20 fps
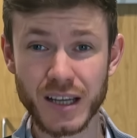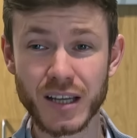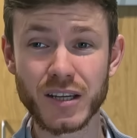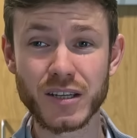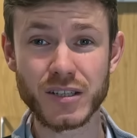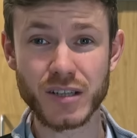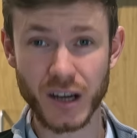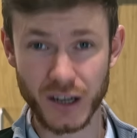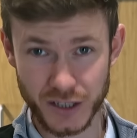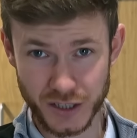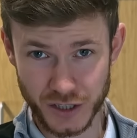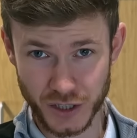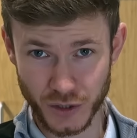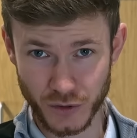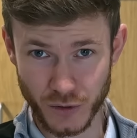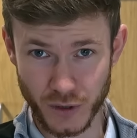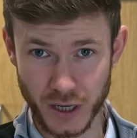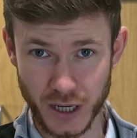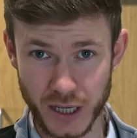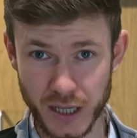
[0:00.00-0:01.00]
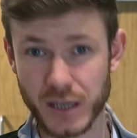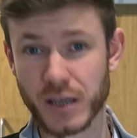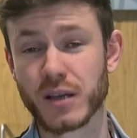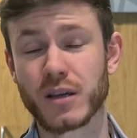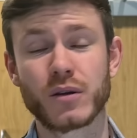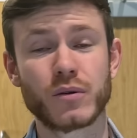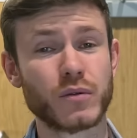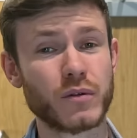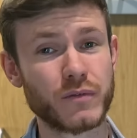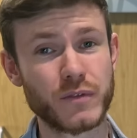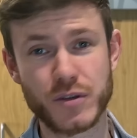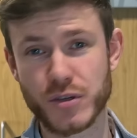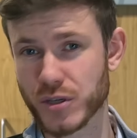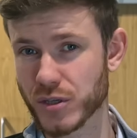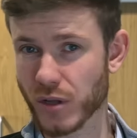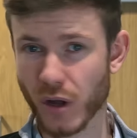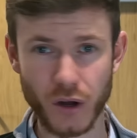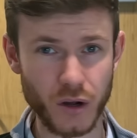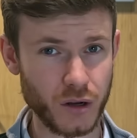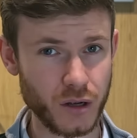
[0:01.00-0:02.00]
9 degree with the
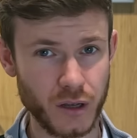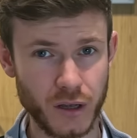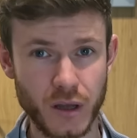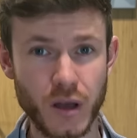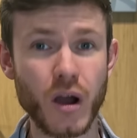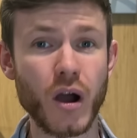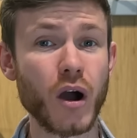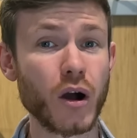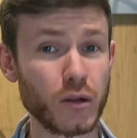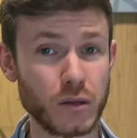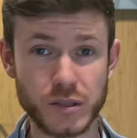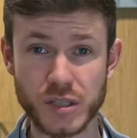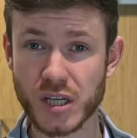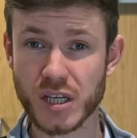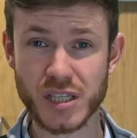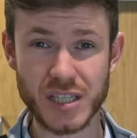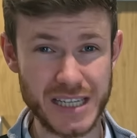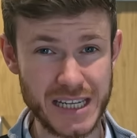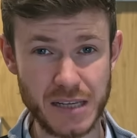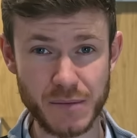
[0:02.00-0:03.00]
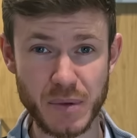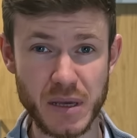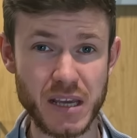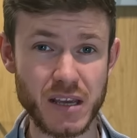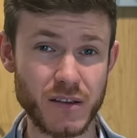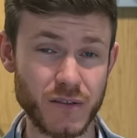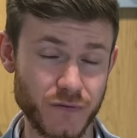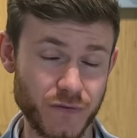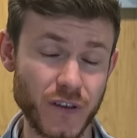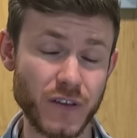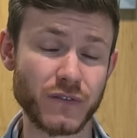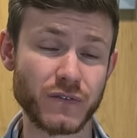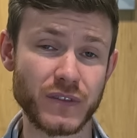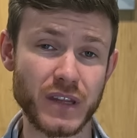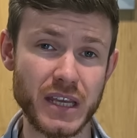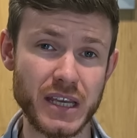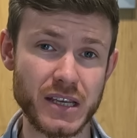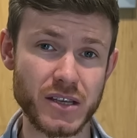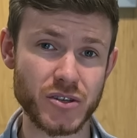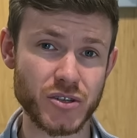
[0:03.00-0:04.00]
stock Alta
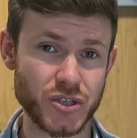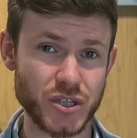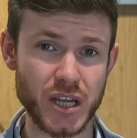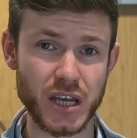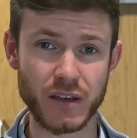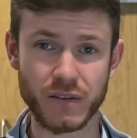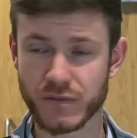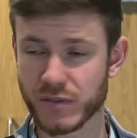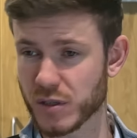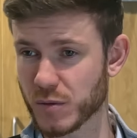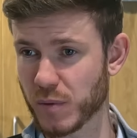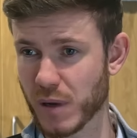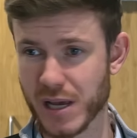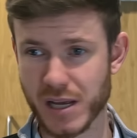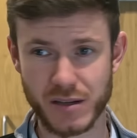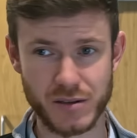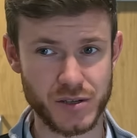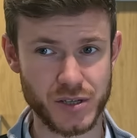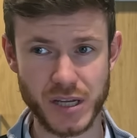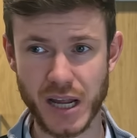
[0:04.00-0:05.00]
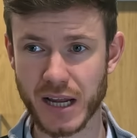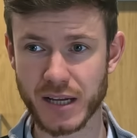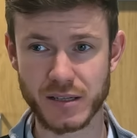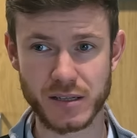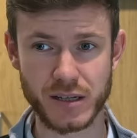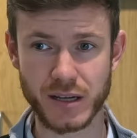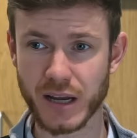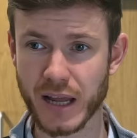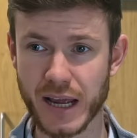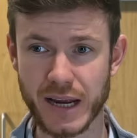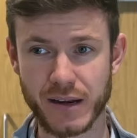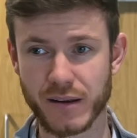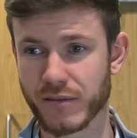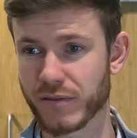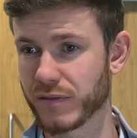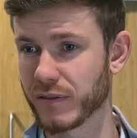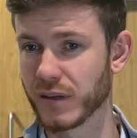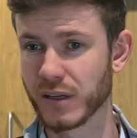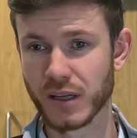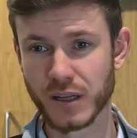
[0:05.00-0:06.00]
CB50 stiff, just playing standard
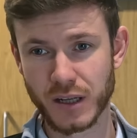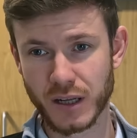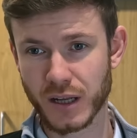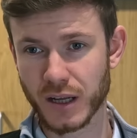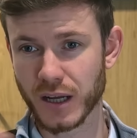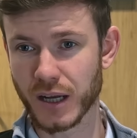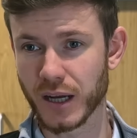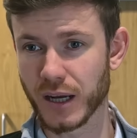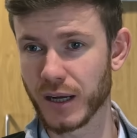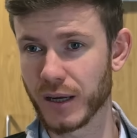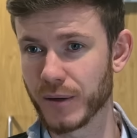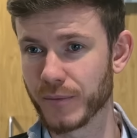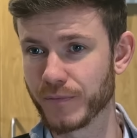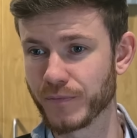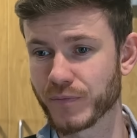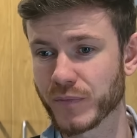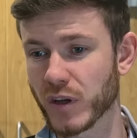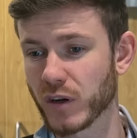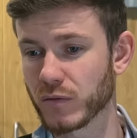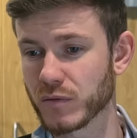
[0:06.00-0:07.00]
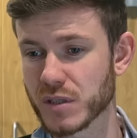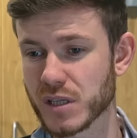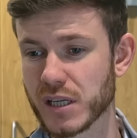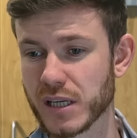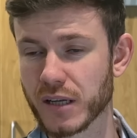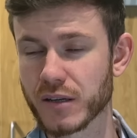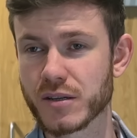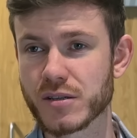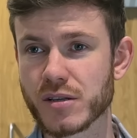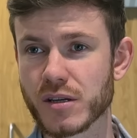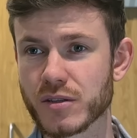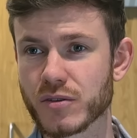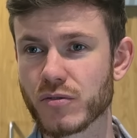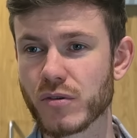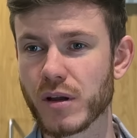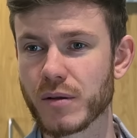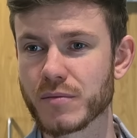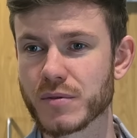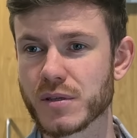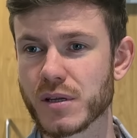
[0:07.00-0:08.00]
length. Obviously undersized
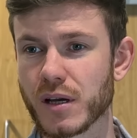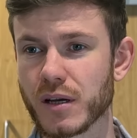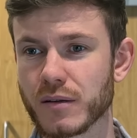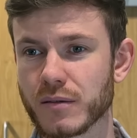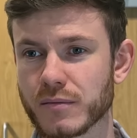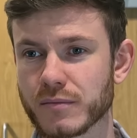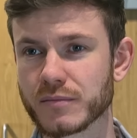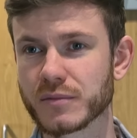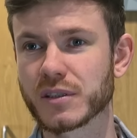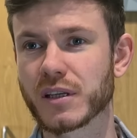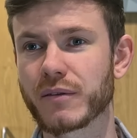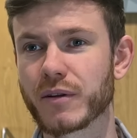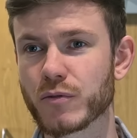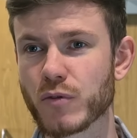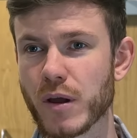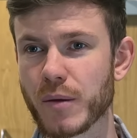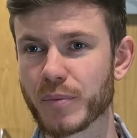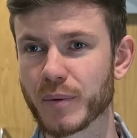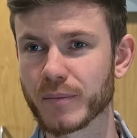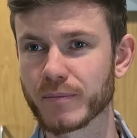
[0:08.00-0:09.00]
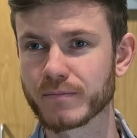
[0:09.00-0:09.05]
grip. So let's give it a rip.